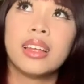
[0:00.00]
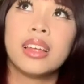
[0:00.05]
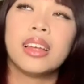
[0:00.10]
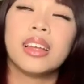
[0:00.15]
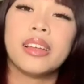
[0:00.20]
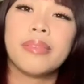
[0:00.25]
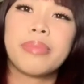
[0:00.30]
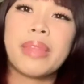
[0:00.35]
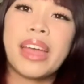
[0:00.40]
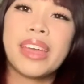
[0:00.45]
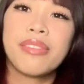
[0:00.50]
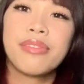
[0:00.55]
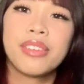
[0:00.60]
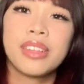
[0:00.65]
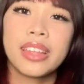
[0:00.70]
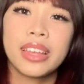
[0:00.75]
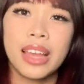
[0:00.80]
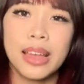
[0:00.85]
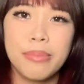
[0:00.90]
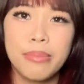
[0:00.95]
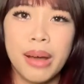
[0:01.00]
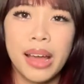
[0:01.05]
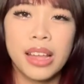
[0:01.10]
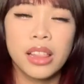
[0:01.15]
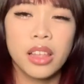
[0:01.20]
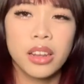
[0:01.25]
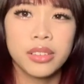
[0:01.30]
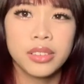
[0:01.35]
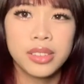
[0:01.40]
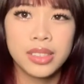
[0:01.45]
I feel like I buy a
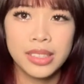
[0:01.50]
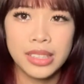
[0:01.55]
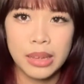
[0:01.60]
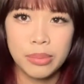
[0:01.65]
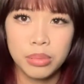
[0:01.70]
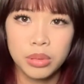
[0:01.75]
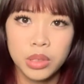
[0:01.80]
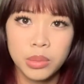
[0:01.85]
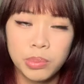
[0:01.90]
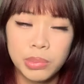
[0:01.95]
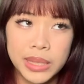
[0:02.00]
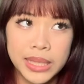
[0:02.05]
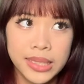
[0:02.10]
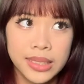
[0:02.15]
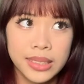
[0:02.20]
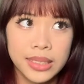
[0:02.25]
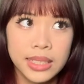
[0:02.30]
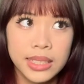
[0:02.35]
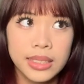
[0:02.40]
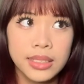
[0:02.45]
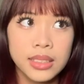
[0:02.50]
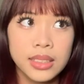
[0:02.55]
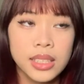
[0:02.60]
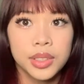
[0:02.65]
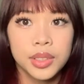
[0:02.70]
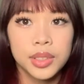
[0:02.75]
lot of staple pieces.